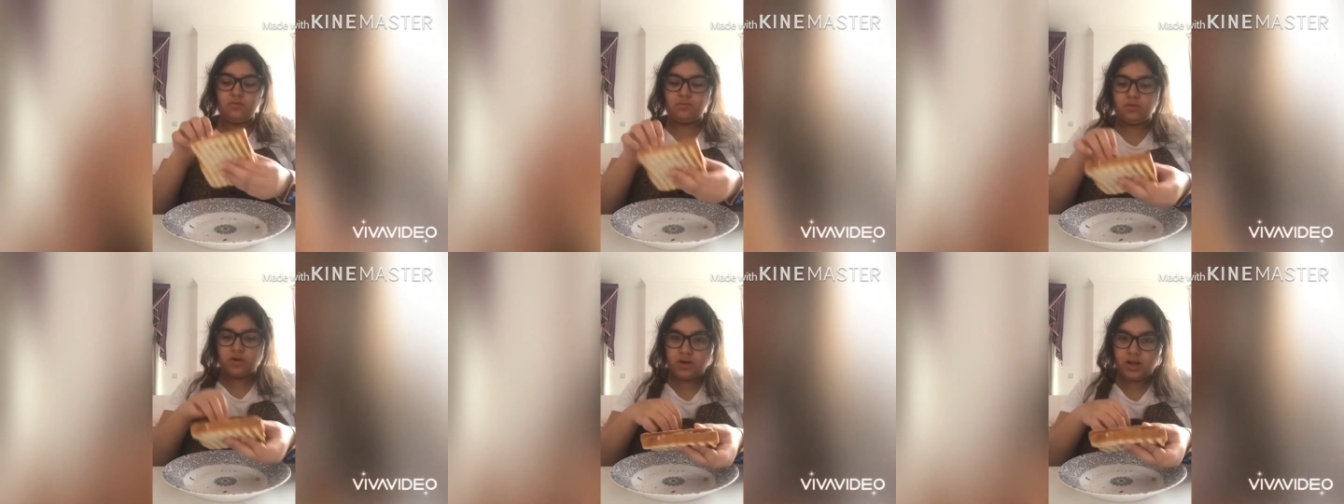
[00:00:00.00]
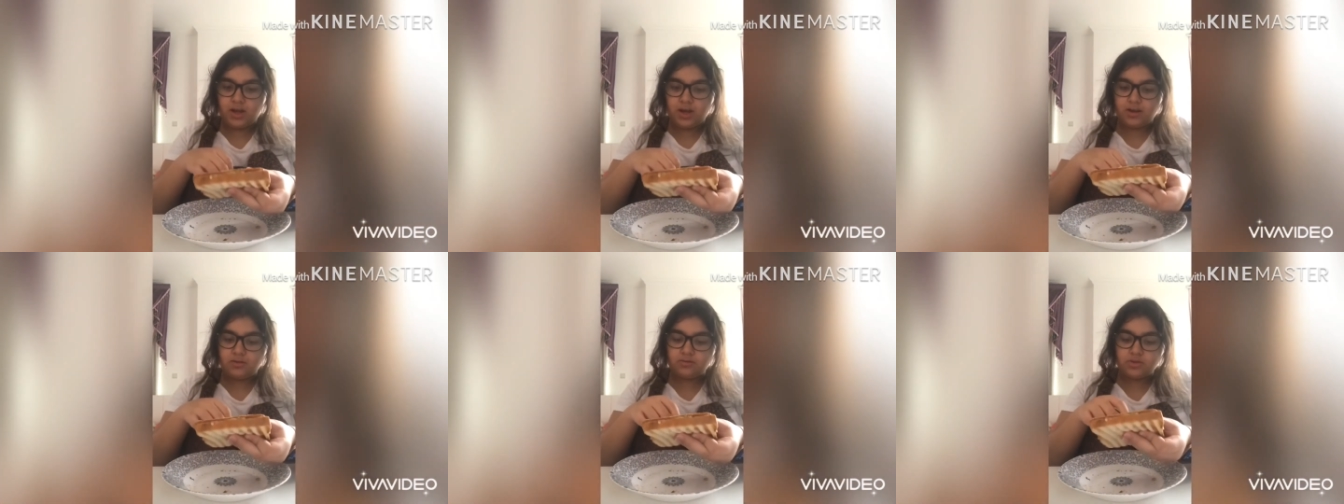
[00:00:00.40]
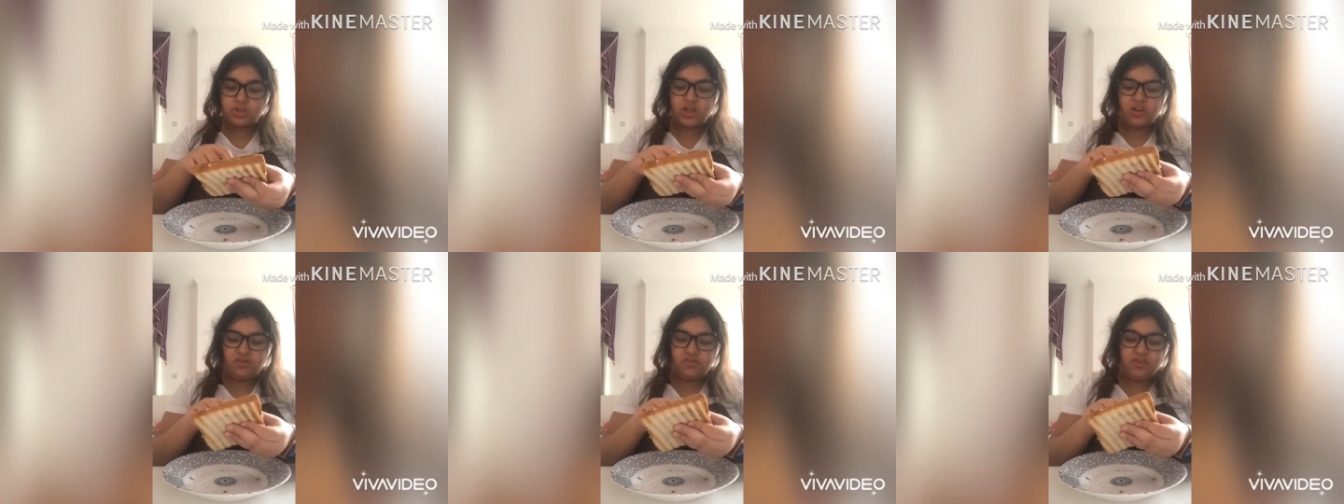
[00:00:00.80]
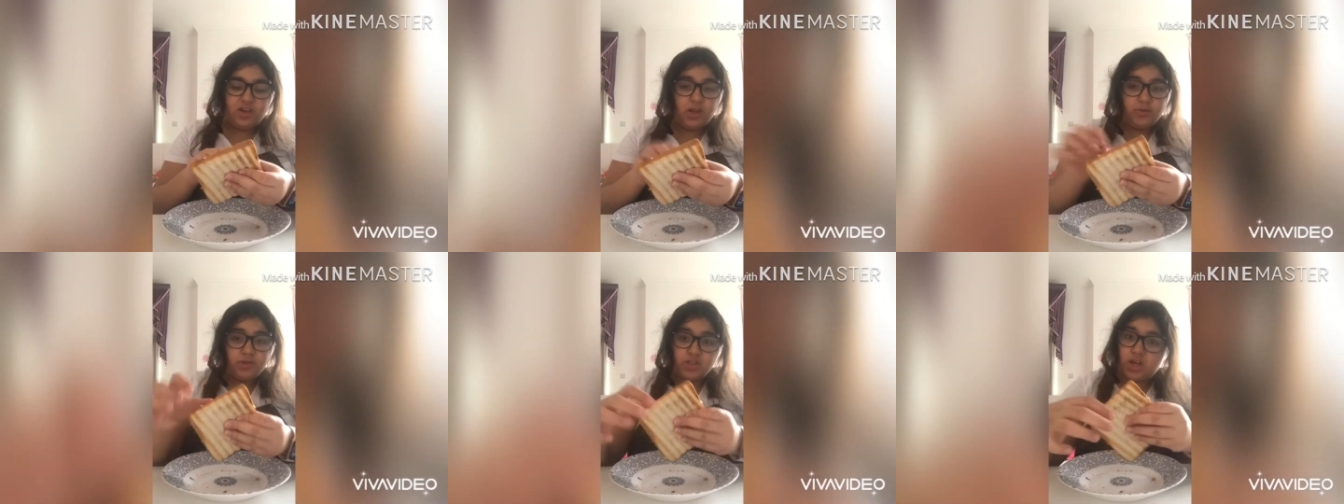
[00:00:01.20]
butter down, which I
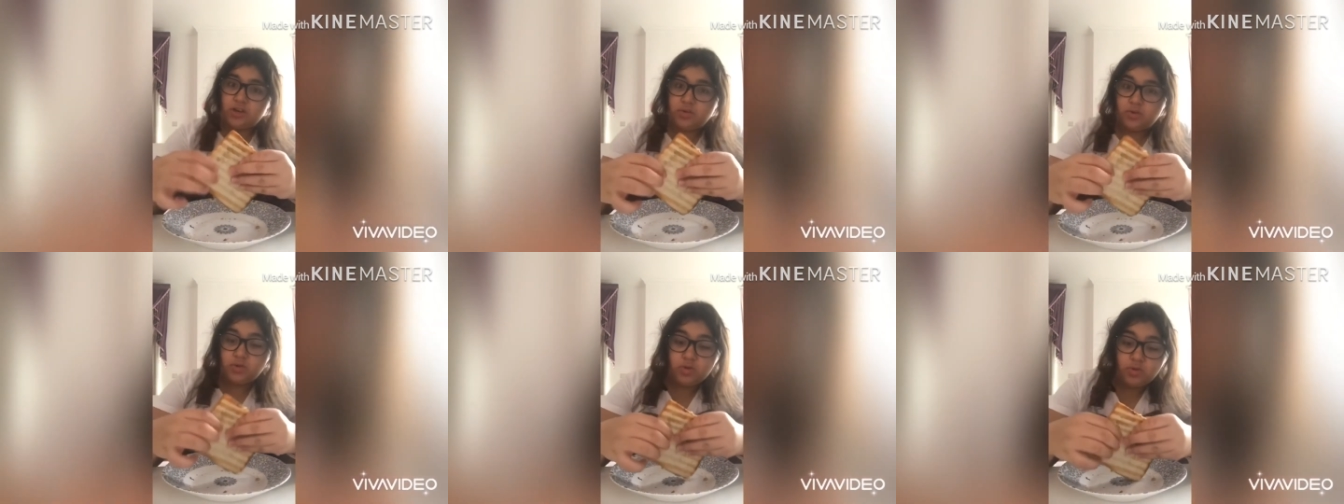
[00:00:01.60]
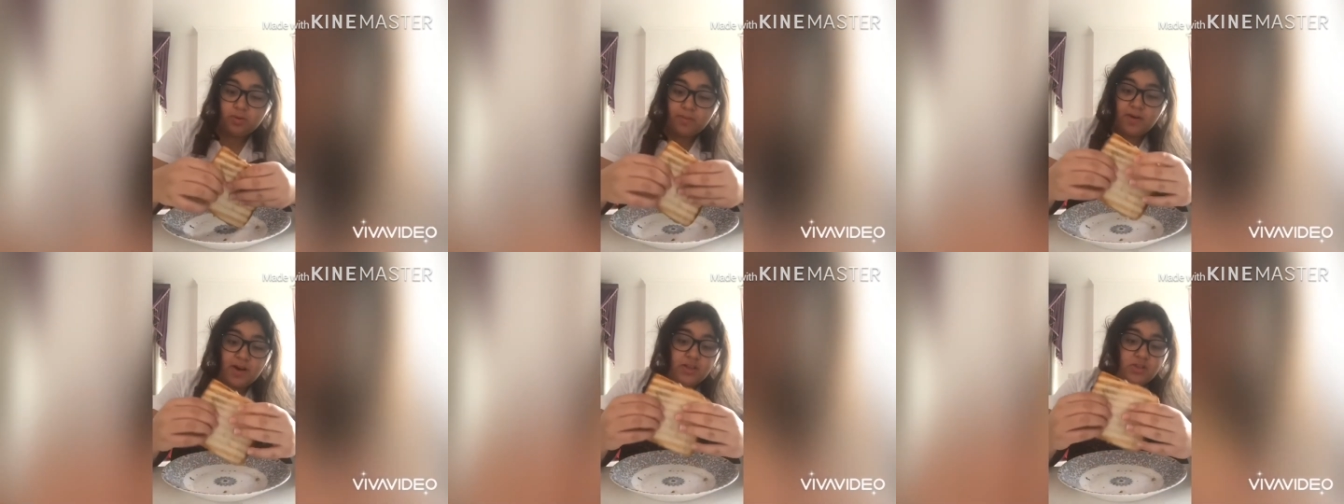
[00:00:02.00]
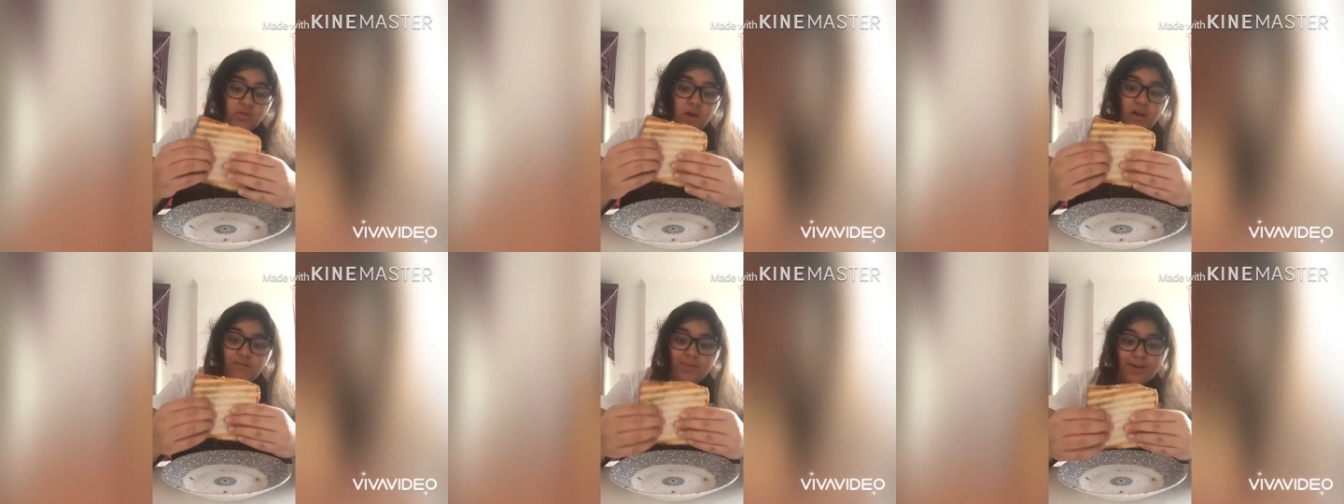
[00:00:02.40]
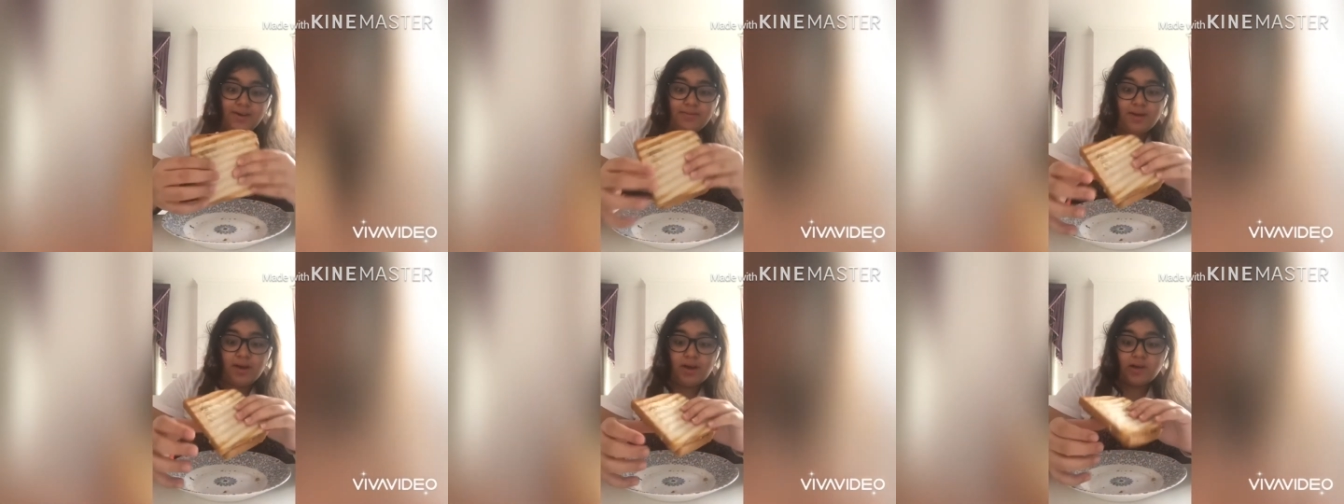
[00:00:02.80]
really wished I could do it, but I don't have butter
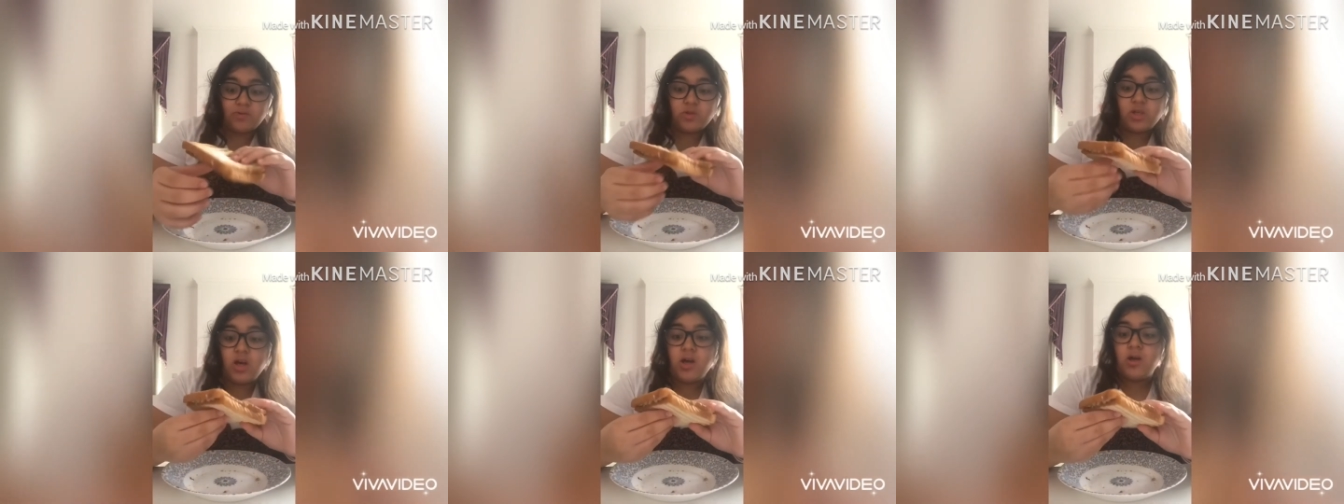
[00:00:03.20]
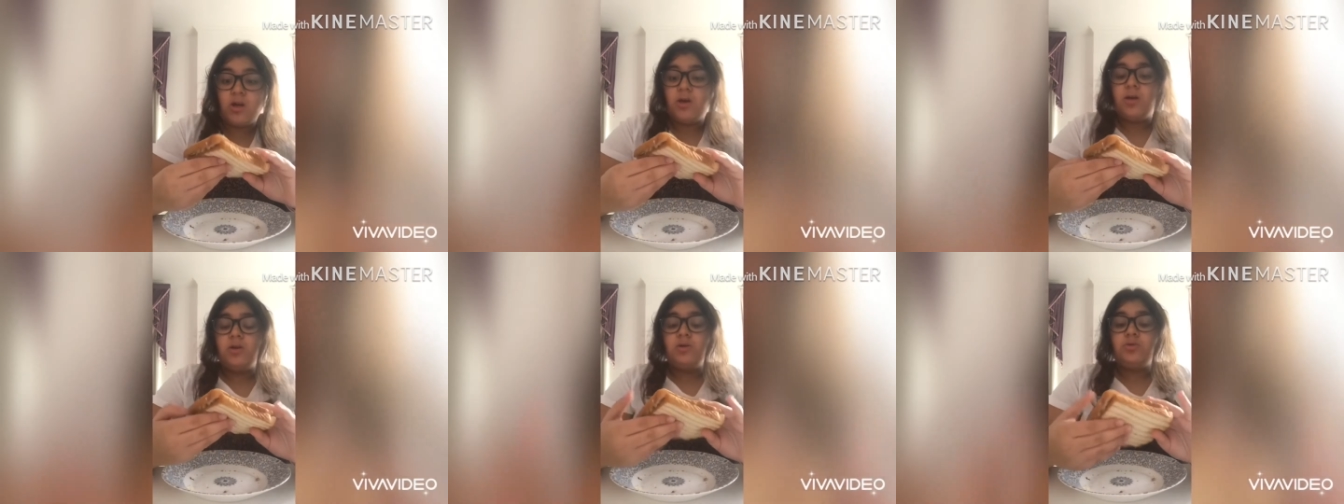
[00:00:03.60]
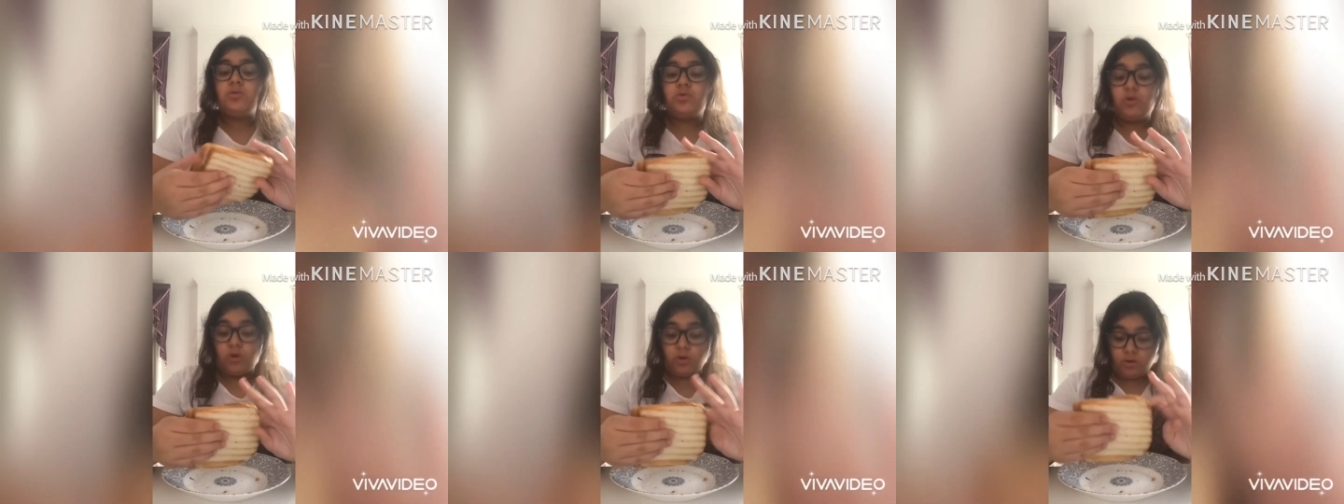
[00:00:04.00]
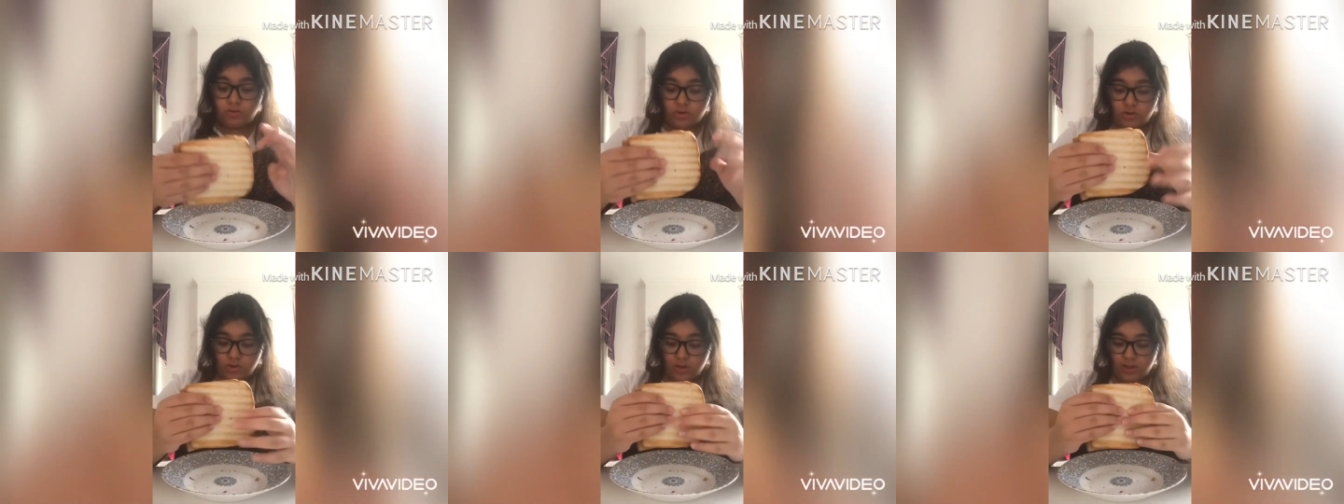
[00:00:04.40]
in my house. So
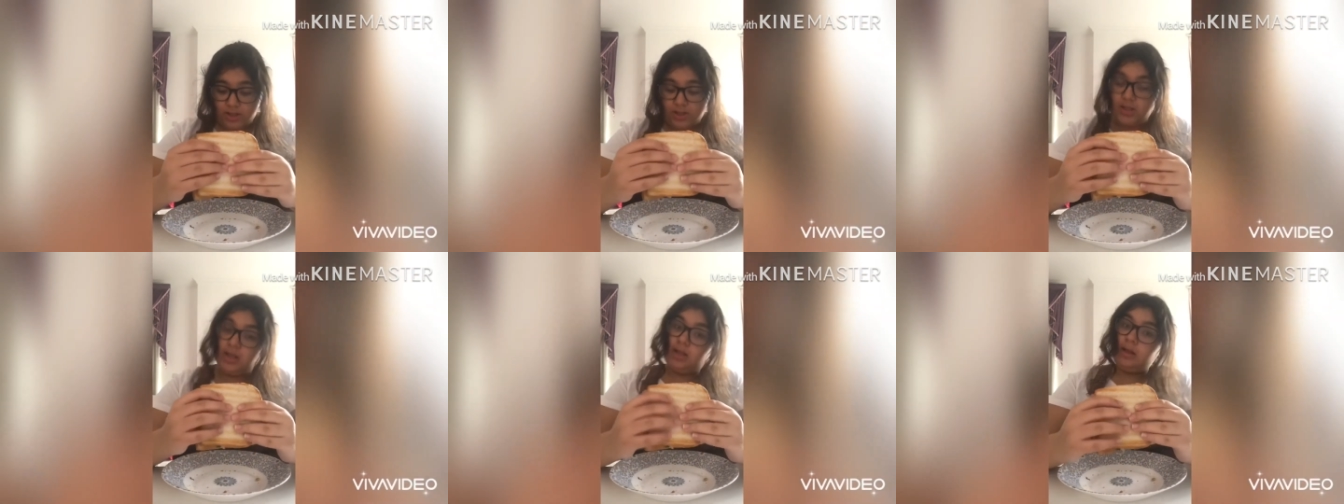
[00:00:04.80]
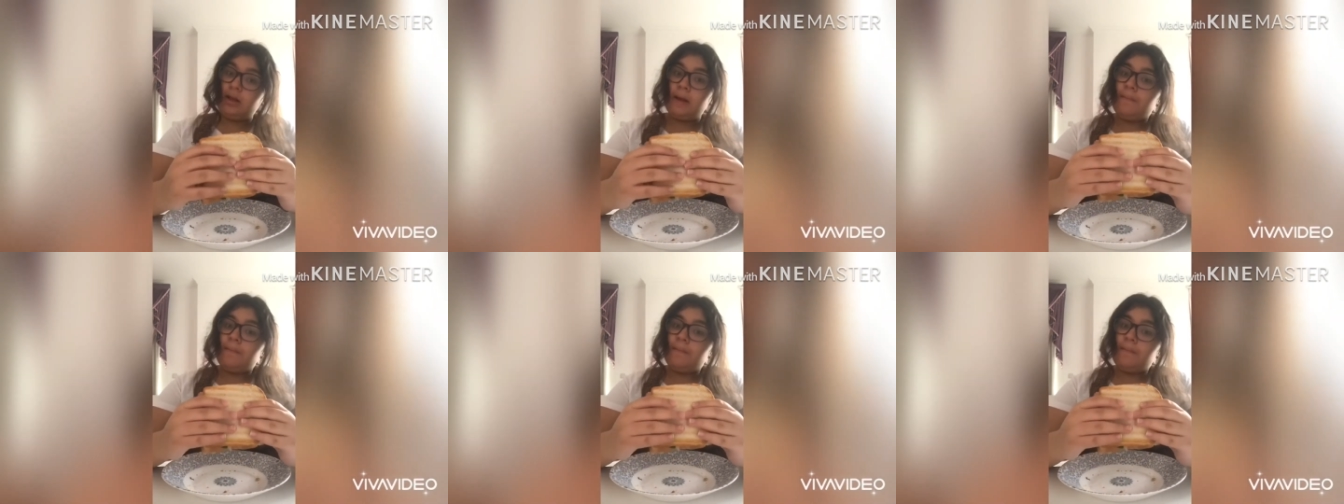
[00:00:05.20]
I'm just gonna eat it.